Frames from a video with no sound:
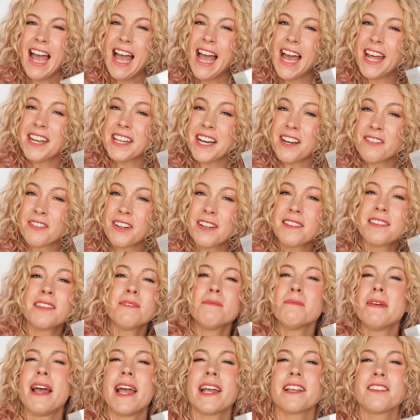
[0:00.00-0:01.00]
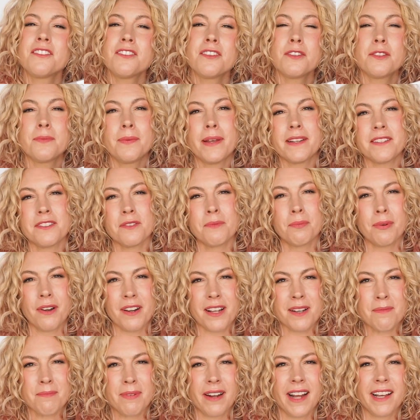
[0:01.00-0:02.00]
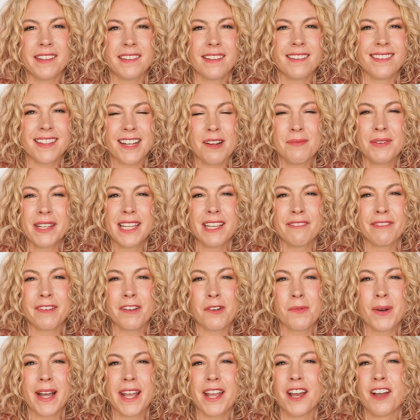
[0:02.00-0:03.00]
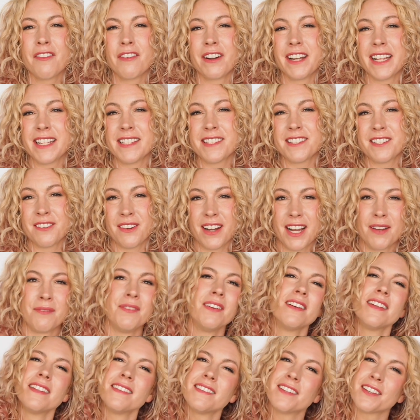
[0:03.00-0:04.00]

and I've got some extra special product prizes that I'll be giving away over on Instagram,